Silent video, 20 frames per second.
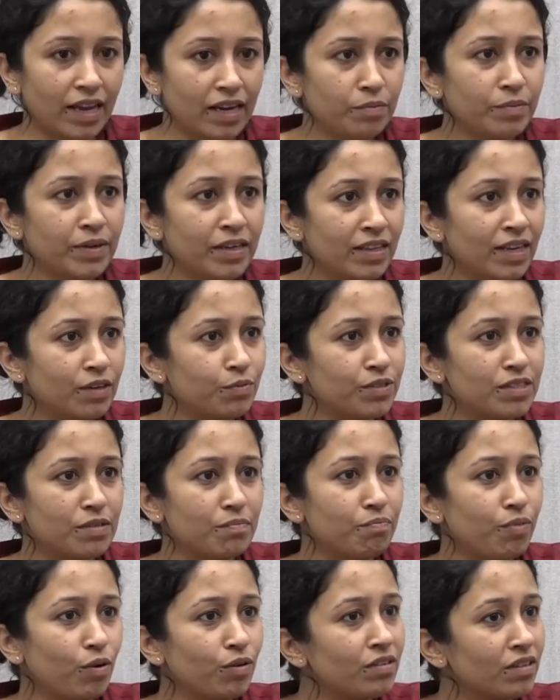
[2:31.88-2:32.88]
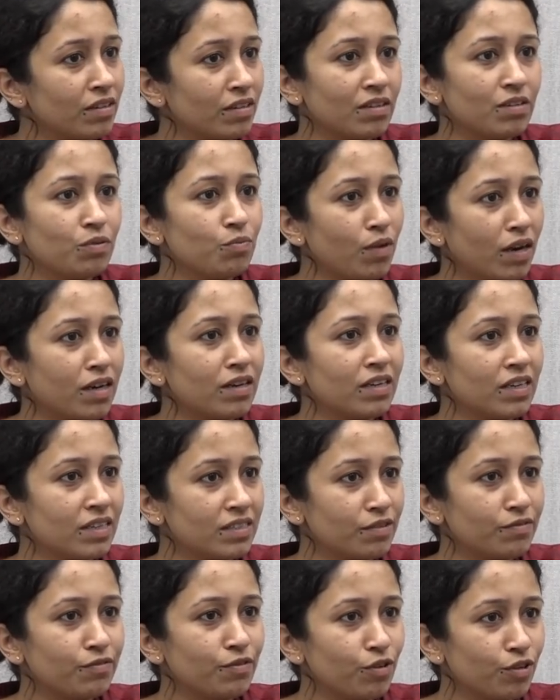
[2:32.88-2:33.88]
element that was important, one
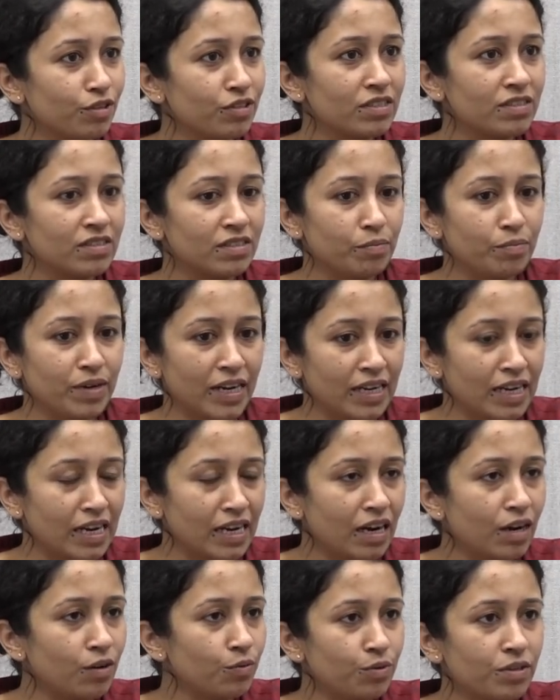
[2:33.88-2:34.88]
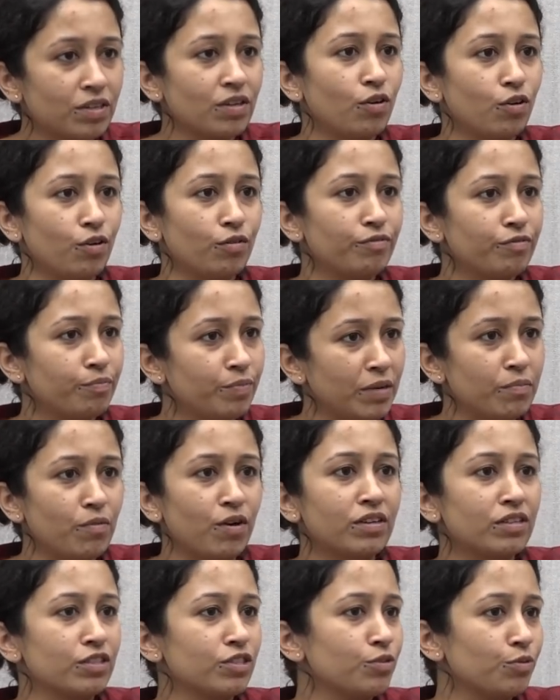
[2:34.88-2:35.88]
is of course the breaking out of
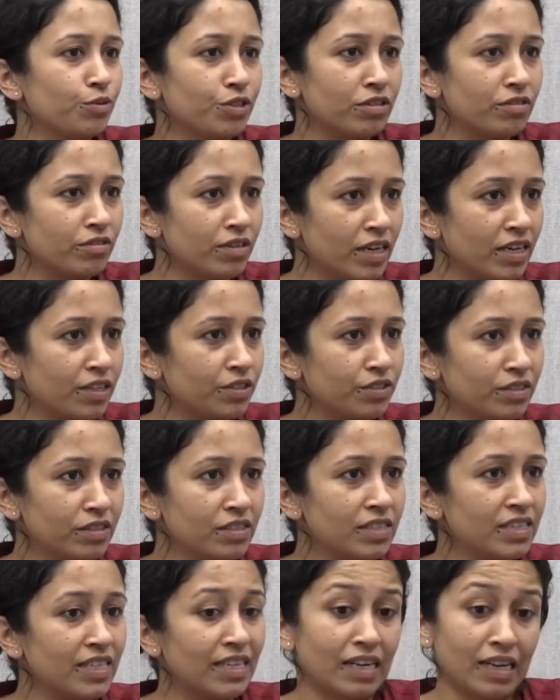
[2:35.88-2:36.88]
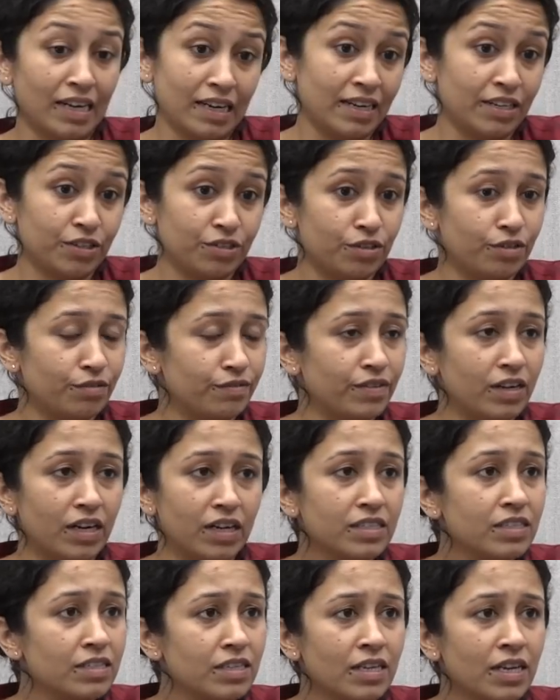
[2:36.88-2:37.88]
pre-modern social relations, the annihilation of
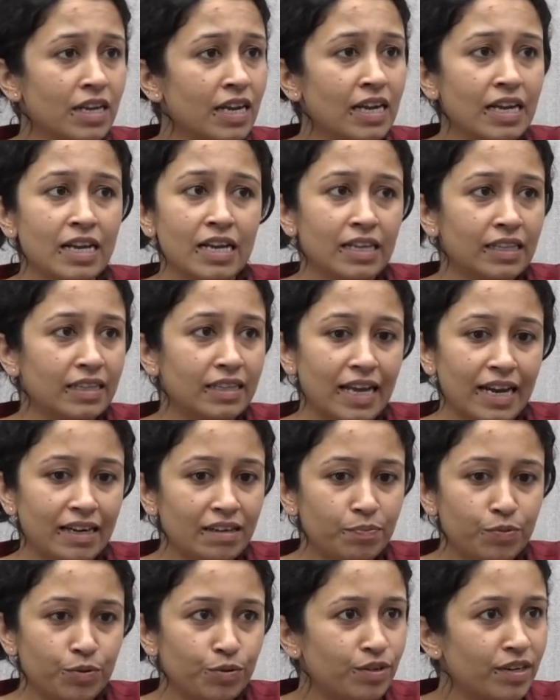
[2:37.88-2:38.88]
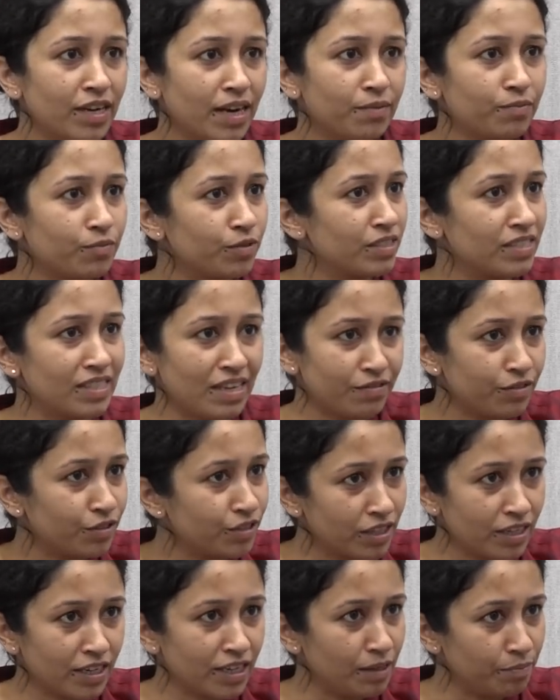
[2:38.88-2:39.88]
caste, that program was never
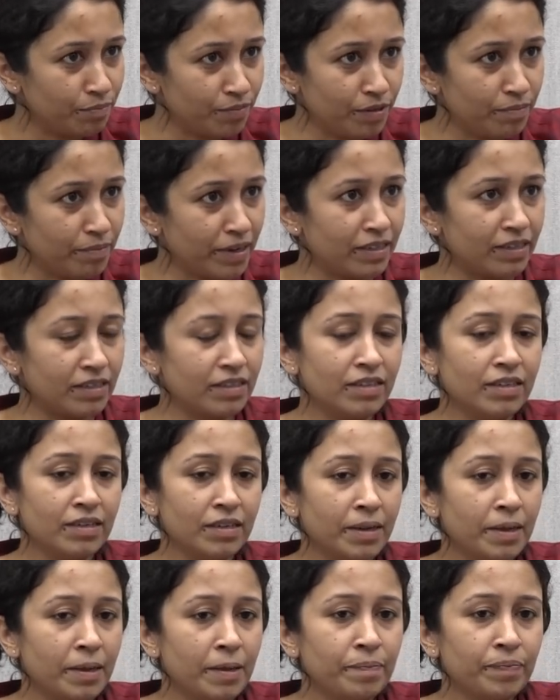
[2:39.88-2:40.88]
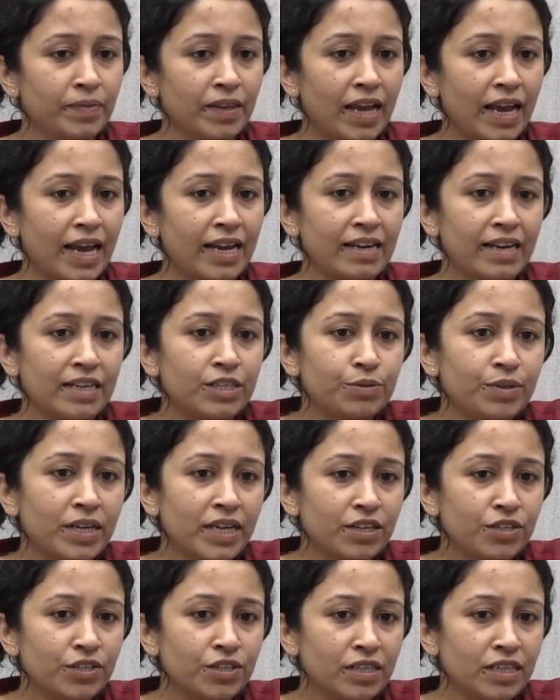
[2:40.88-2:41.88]
really implemented. And
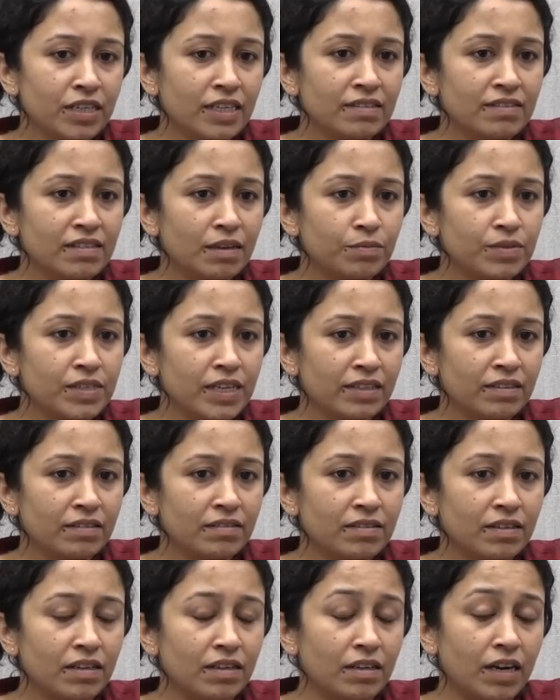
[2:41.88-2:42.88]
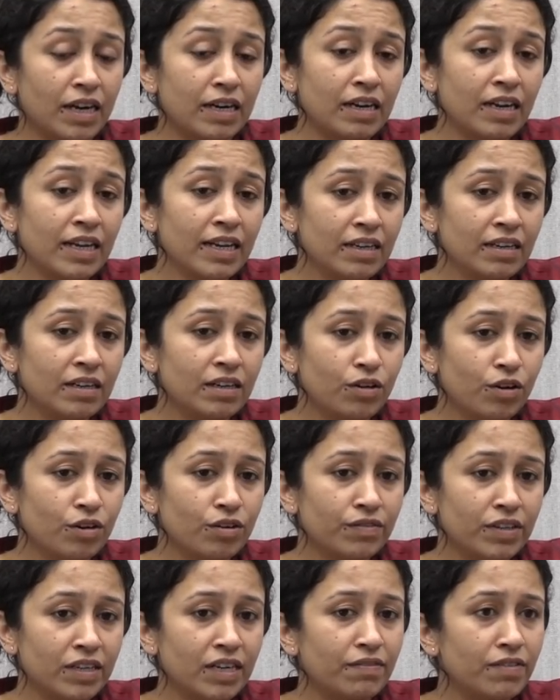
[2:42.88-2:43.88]
education, in some sense, uh, unlike a lot
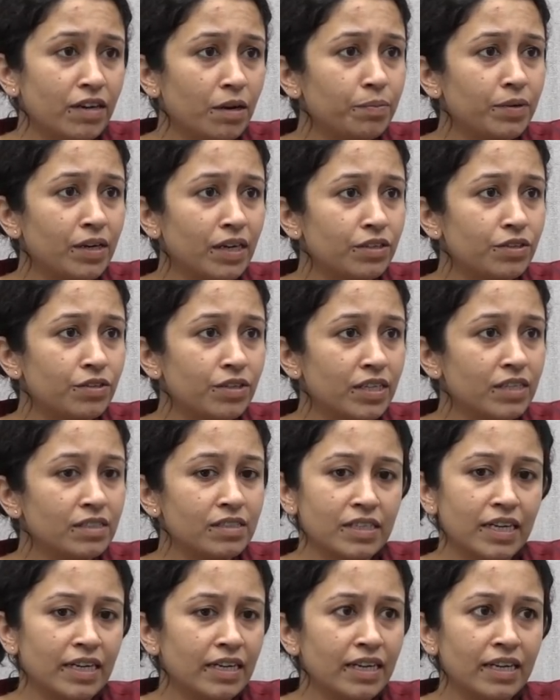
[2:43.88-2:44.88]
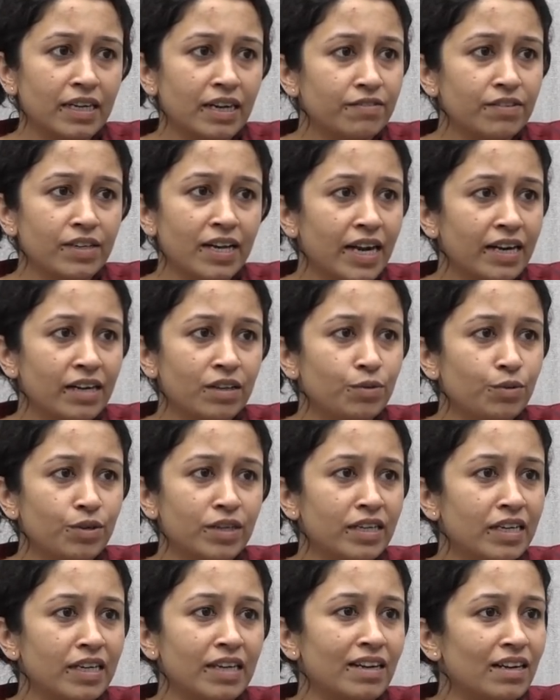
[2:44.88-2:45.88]
of the developed countries, India never had a
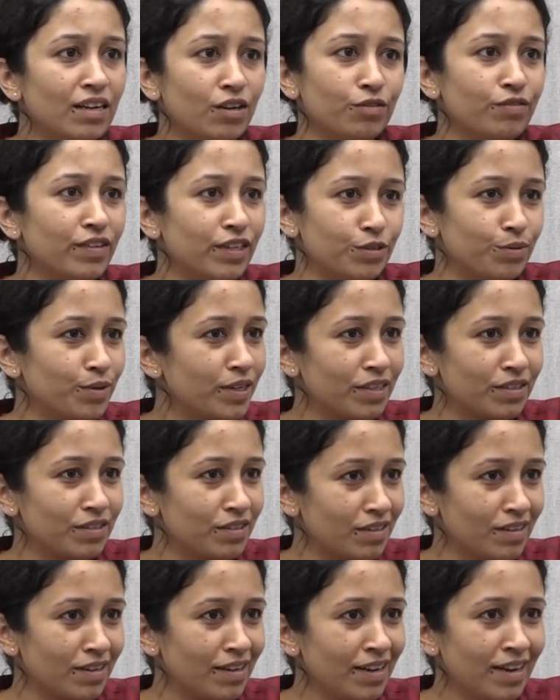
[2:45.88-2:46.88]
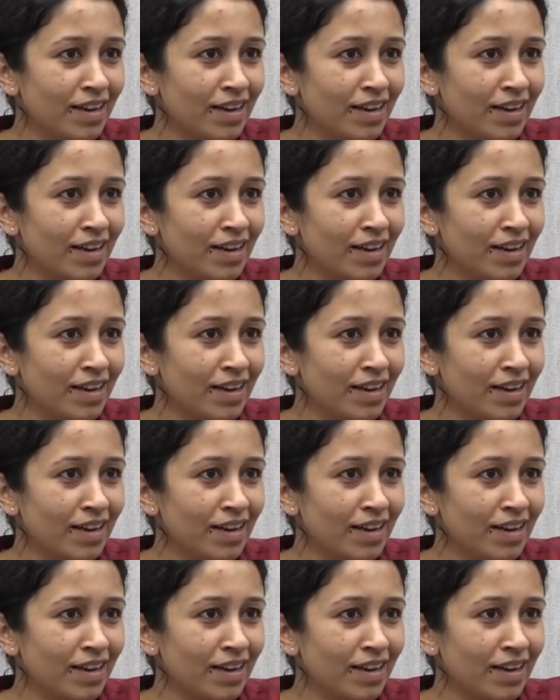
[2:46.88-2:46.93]
golden era of education.